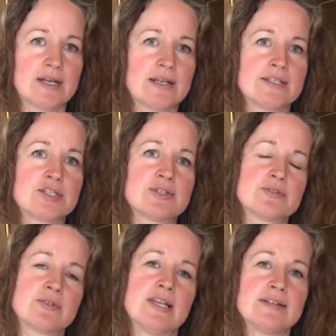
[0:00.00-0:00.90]
and the
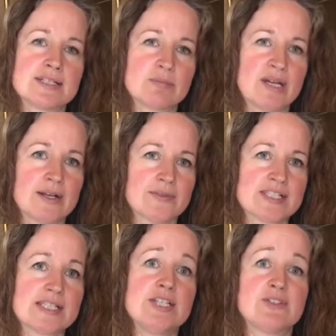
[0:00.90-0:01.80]
children learned about the
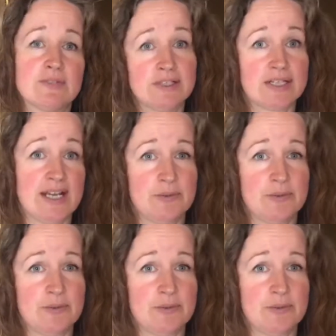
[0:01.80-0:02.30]
siege of Lucknow,